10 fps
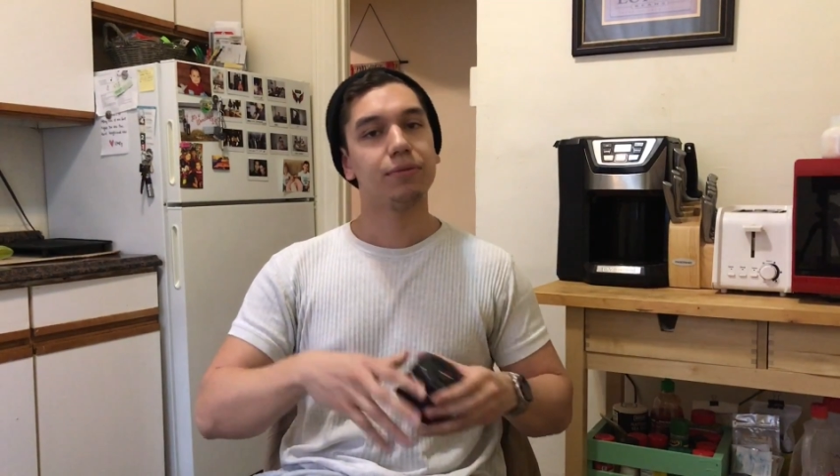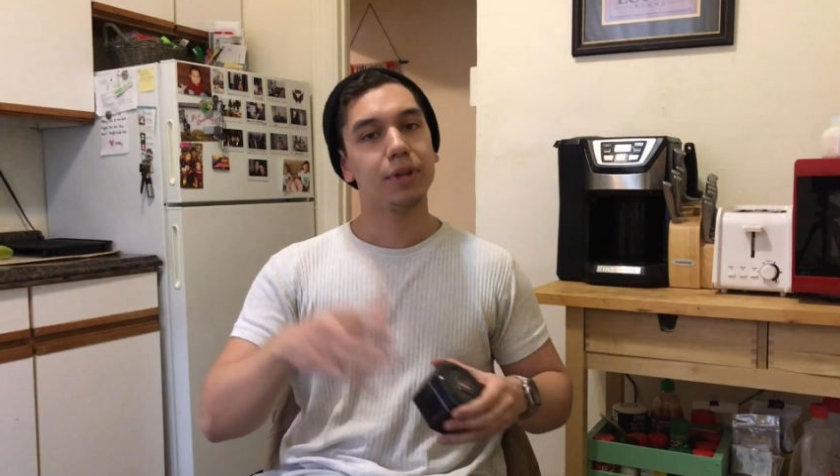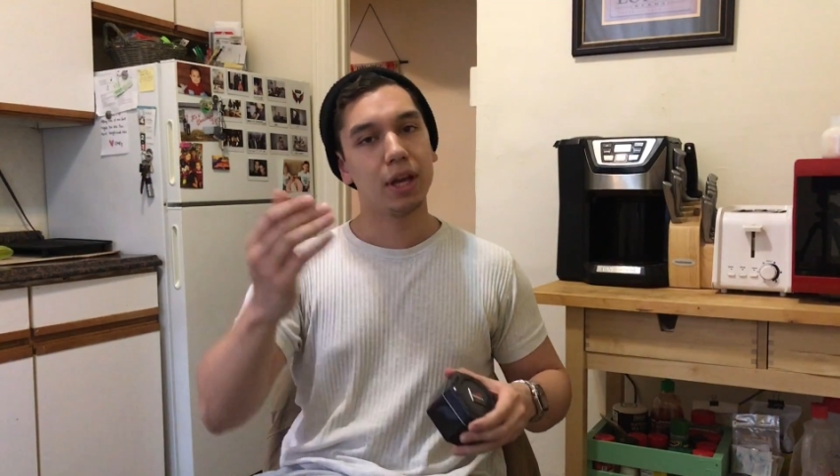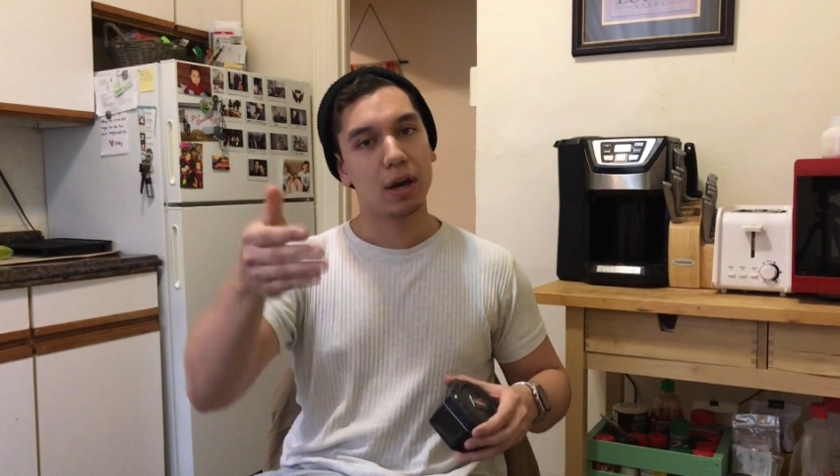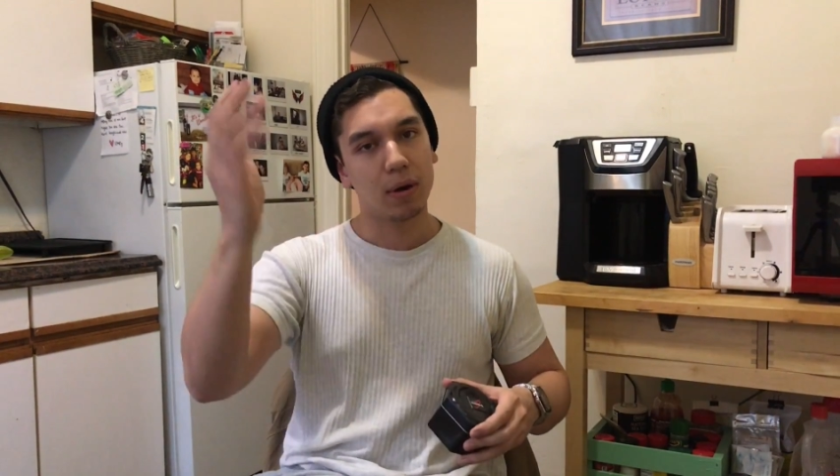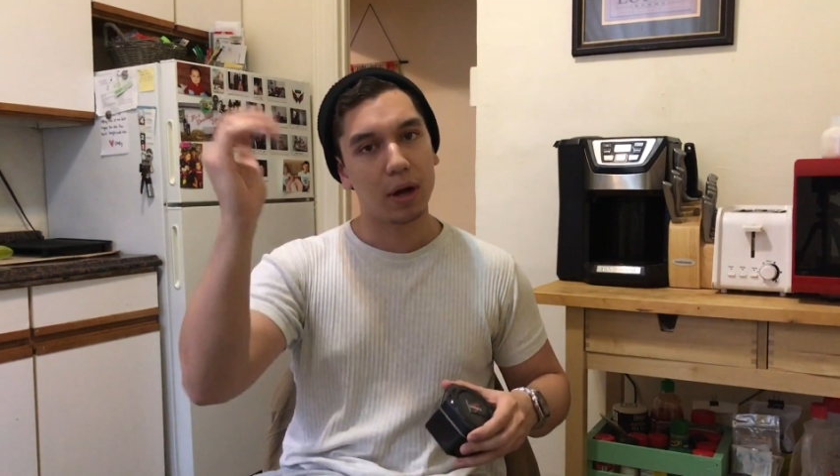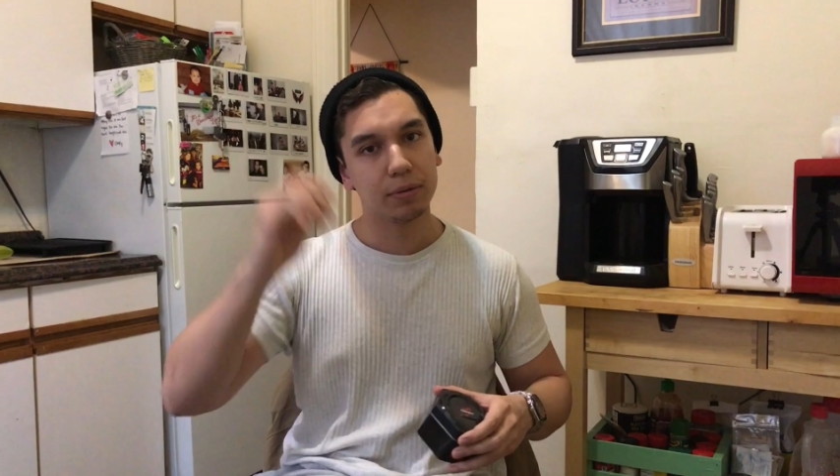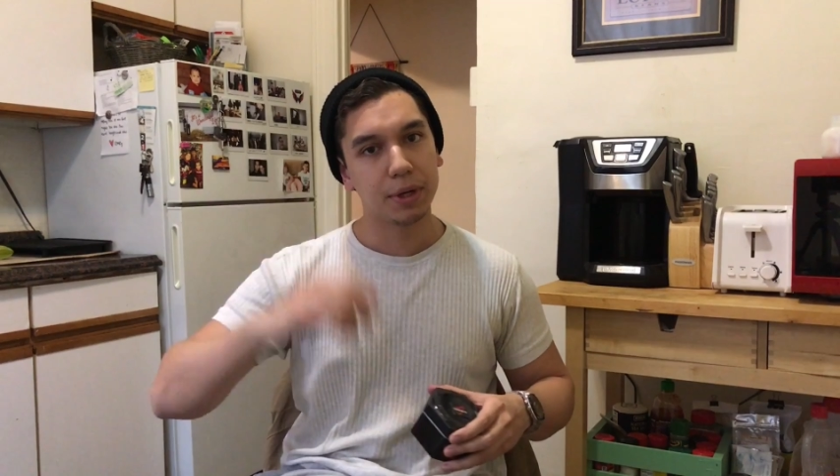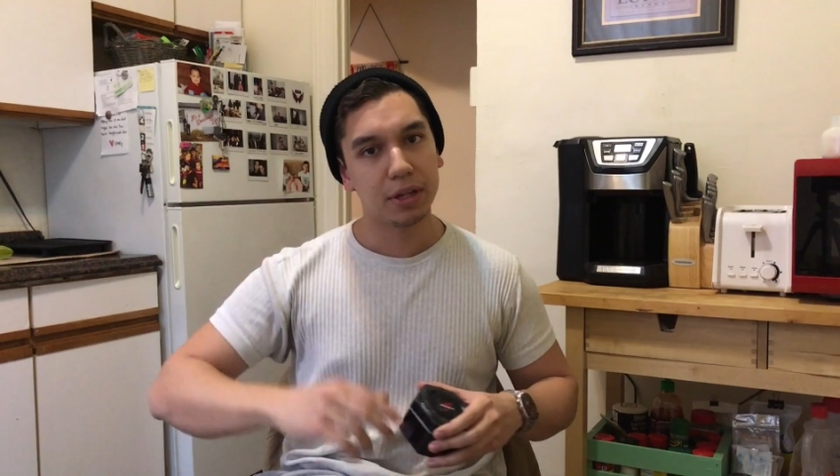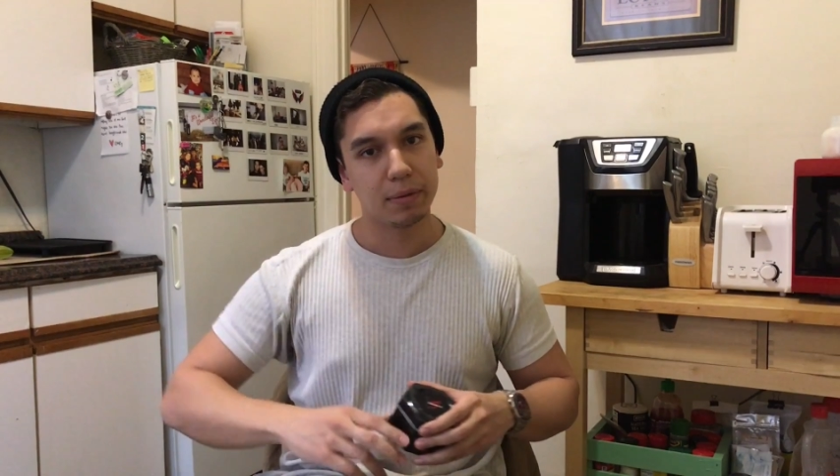video
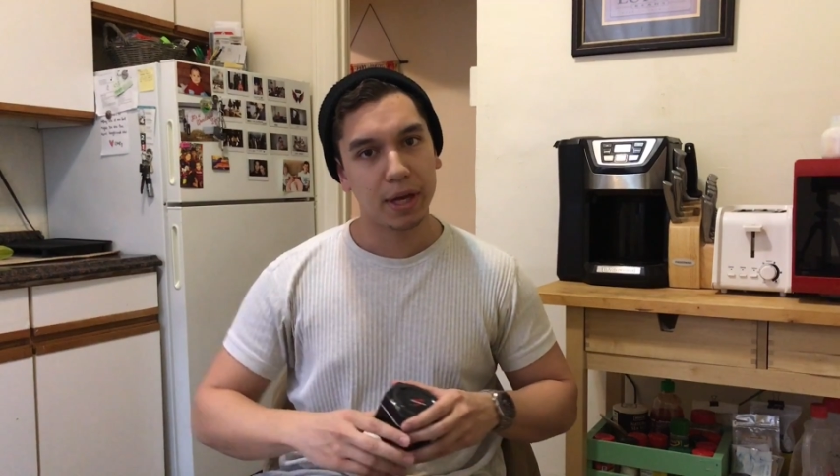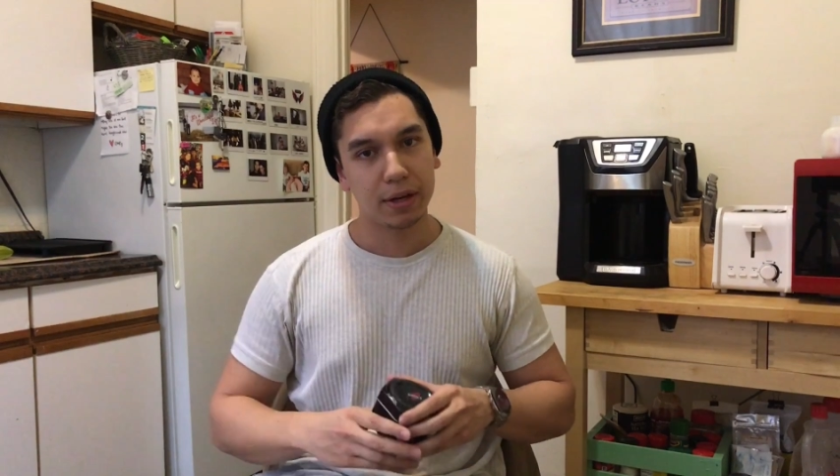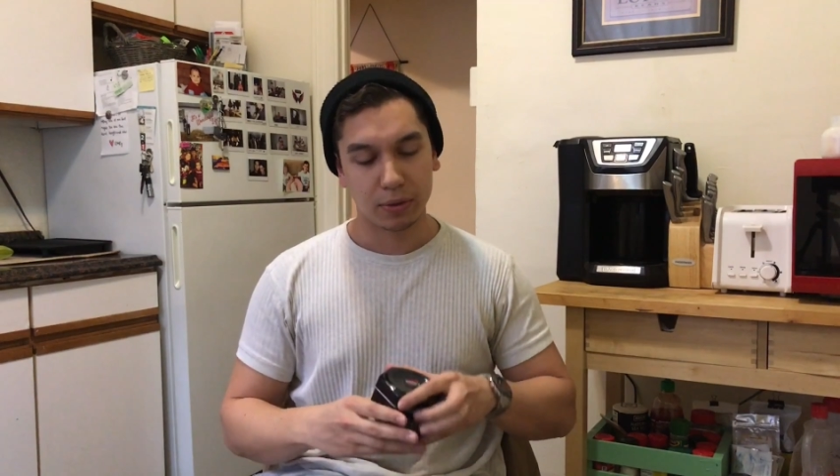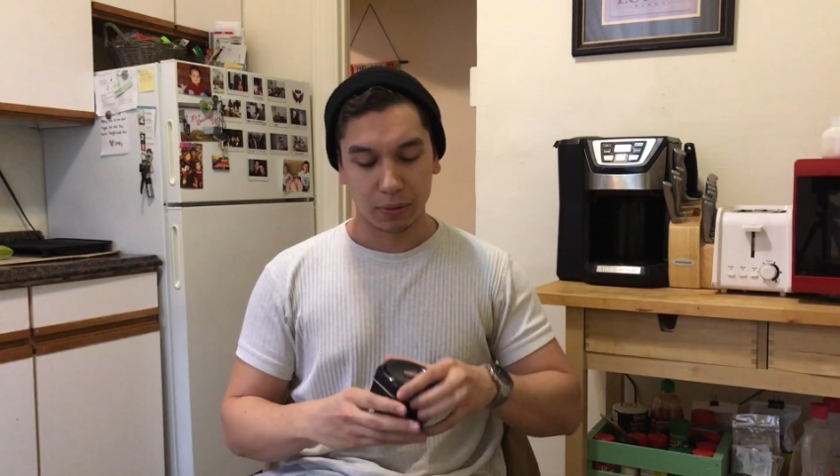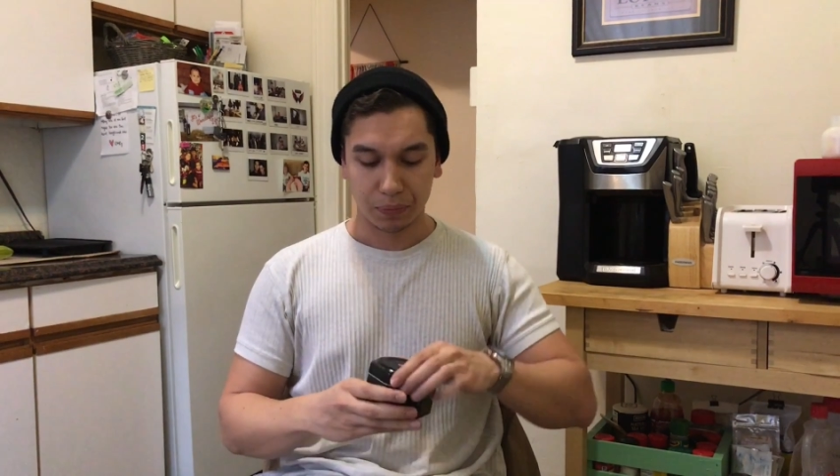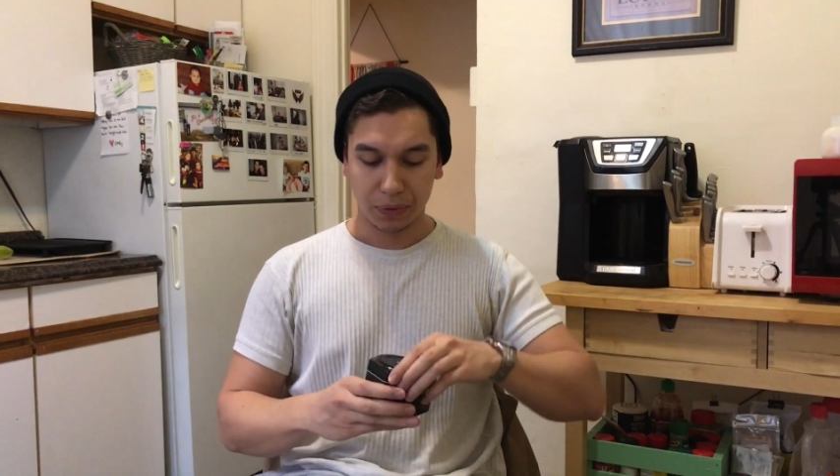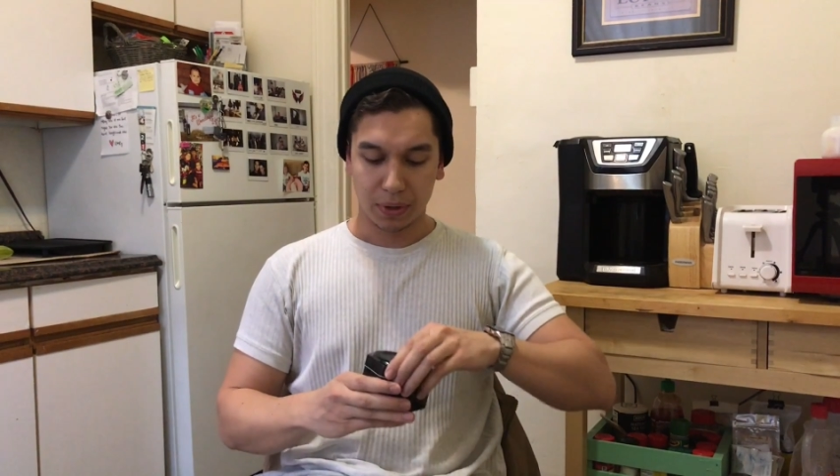on reading the manual.